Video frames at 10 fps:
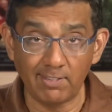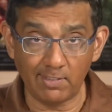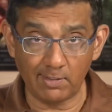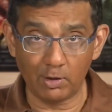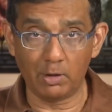This
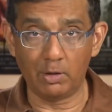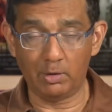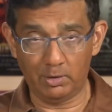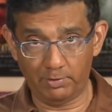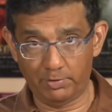is
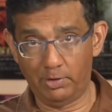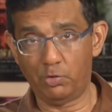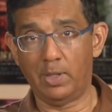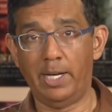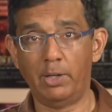her
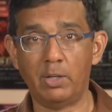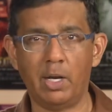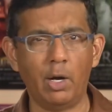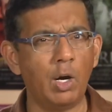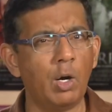first line to
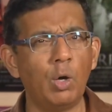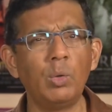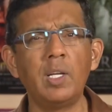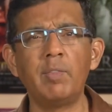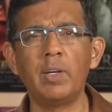Dante. O
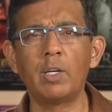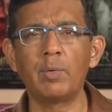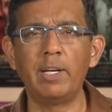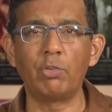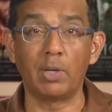living
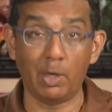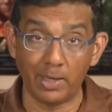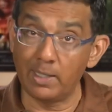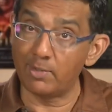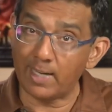creature. Now,
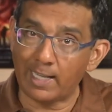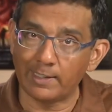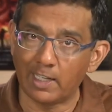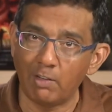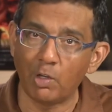in
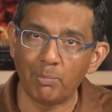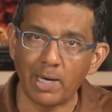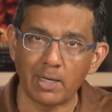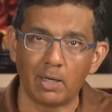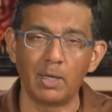Italian, even
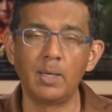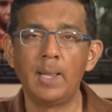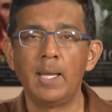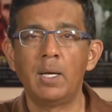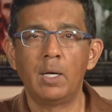better.
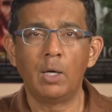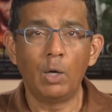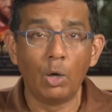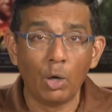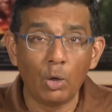
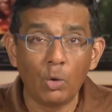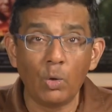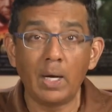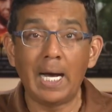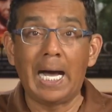
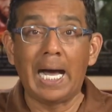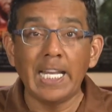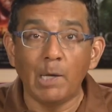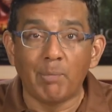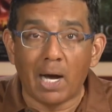O
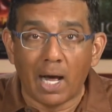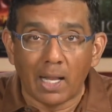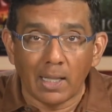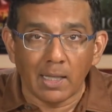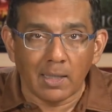
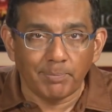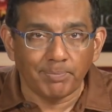animal.